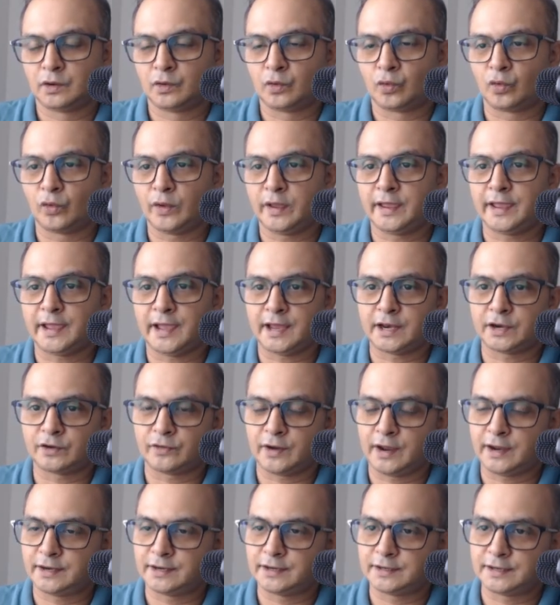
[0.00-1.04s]
We can
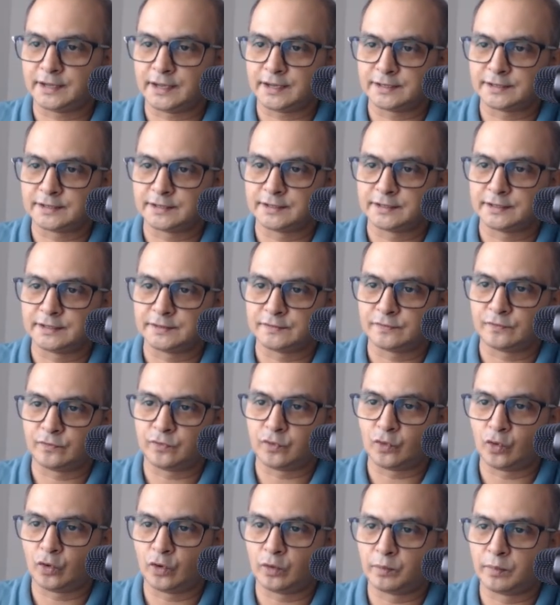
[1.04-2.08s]
write it as
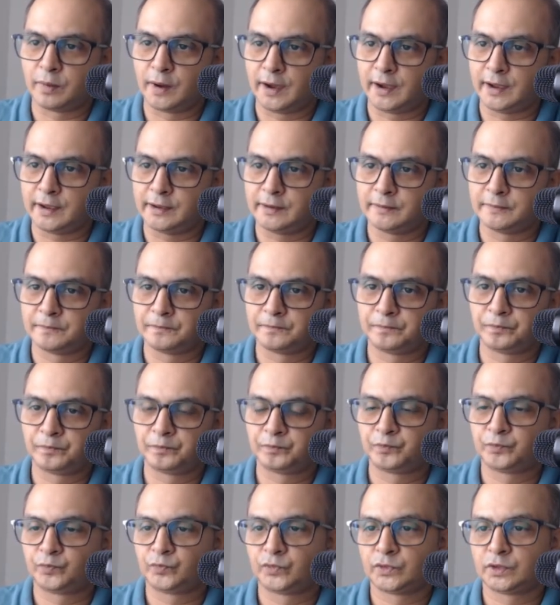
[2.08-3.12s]
4 pi
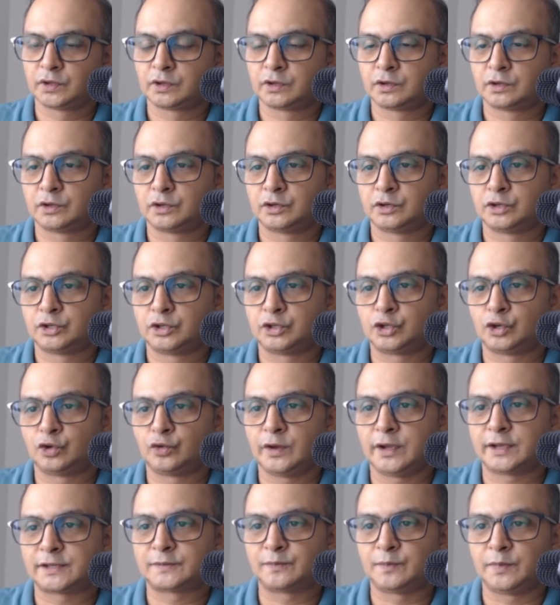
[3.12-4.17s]

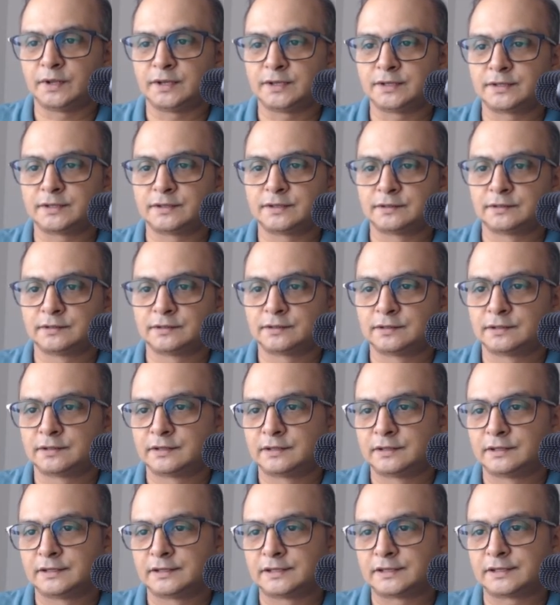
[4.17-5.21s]
2x plus
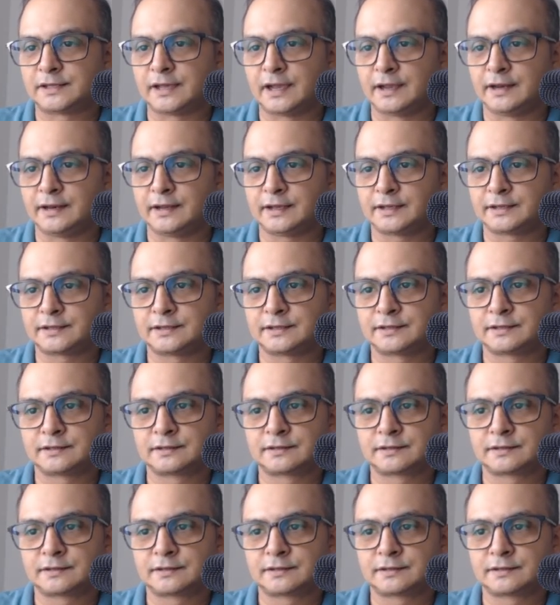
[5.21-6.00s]
sine x